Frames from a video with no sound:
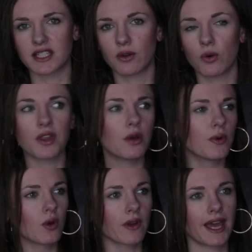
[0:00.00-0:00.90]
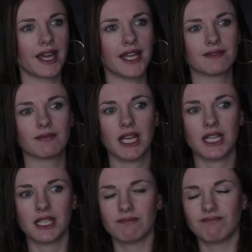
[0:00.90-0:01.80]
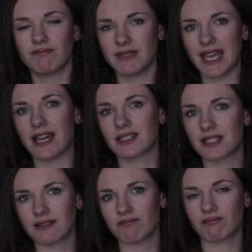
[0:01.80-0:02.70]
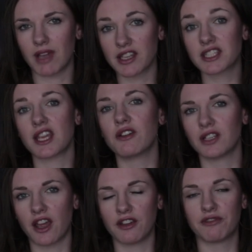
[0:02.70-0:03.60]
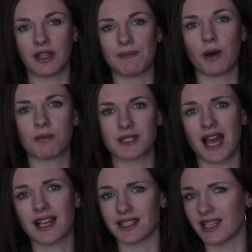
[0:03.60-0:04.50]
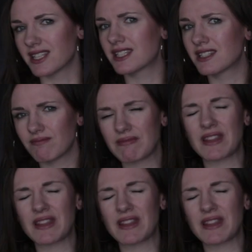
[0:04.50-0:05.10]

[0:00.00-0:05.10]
So although we're not getting yet a solo female protagonist,